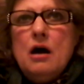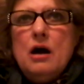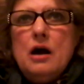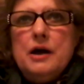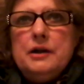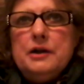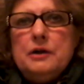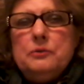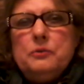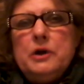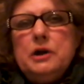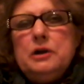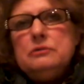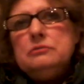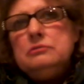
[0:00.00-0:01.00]
And then
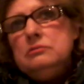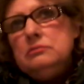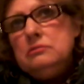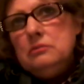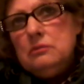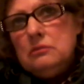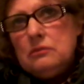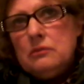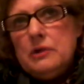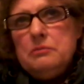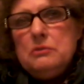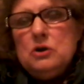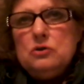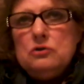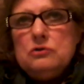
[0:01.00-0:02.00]
we
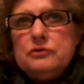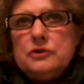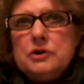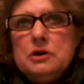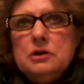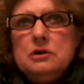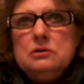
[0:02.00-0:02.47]
moved.